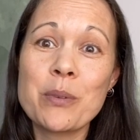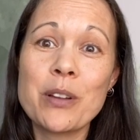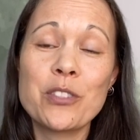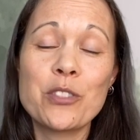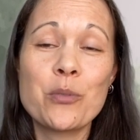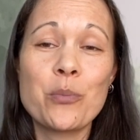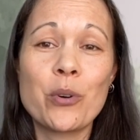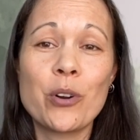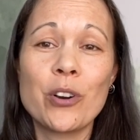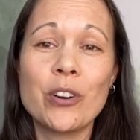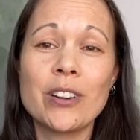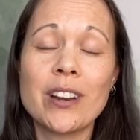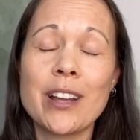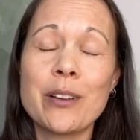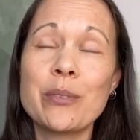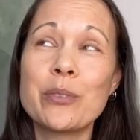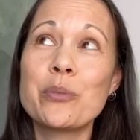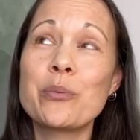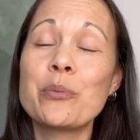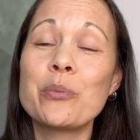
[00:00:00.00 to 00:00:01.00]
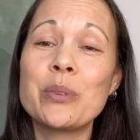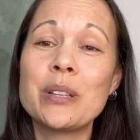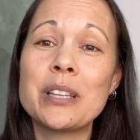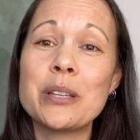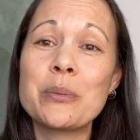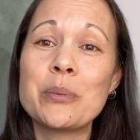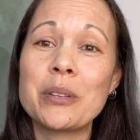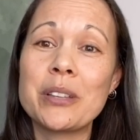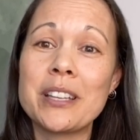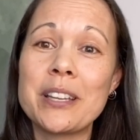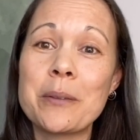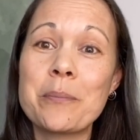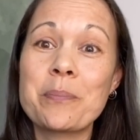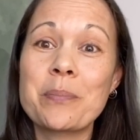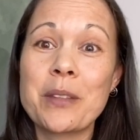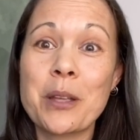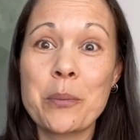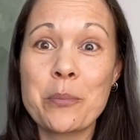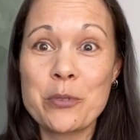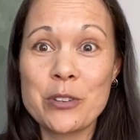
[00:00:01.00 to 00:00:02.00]
the word. I would really, really
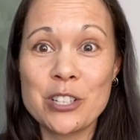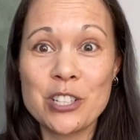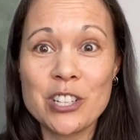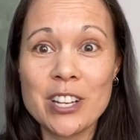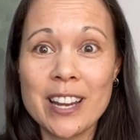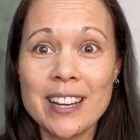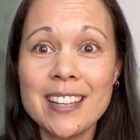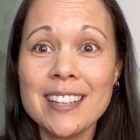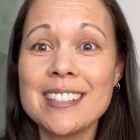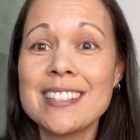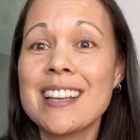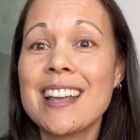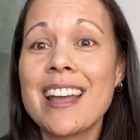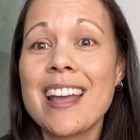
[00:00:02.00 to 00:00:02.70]
appreciate it.